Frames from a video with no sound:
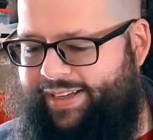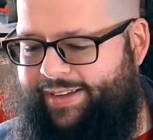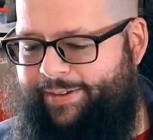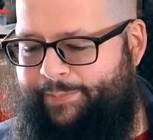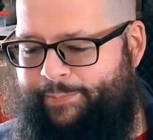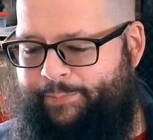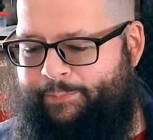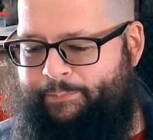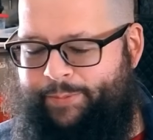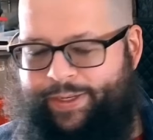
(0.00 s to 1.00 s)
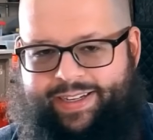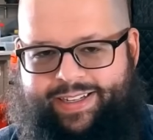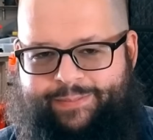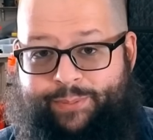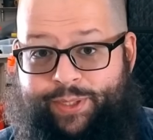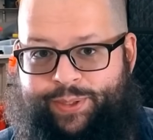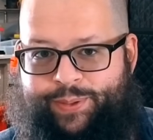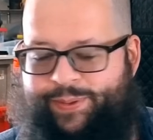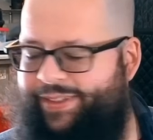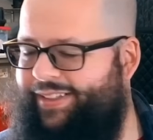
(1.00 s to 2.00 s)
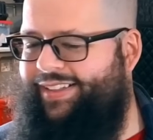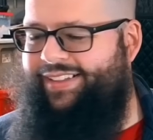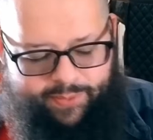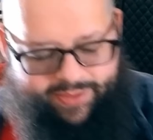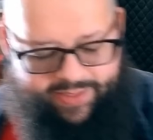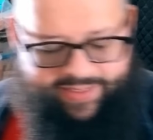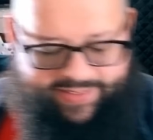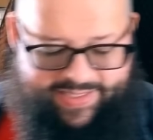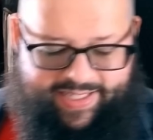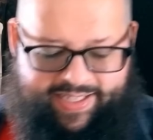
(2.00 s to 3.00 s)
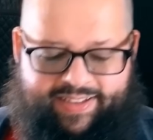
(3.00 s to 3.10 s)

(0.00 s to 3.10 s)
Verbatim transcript: pretty pretty pretty cool. I, I, really like this